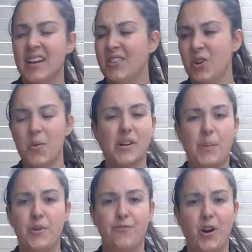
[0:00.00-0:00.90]
don't rock
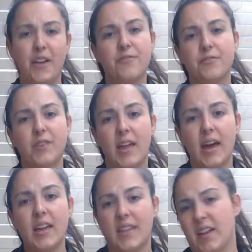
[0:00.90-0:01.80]
up at 5:58
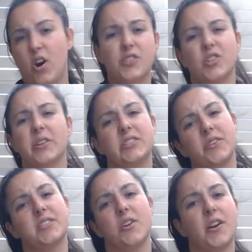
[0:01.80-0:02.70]
and then, oh, sorry,
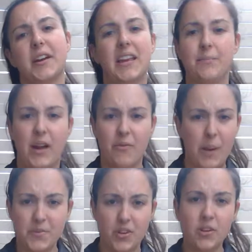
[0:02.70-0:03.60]
I've got to get my
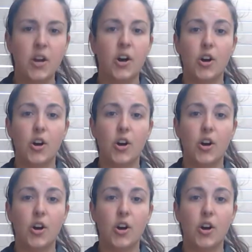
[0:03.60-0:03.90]
wraps on.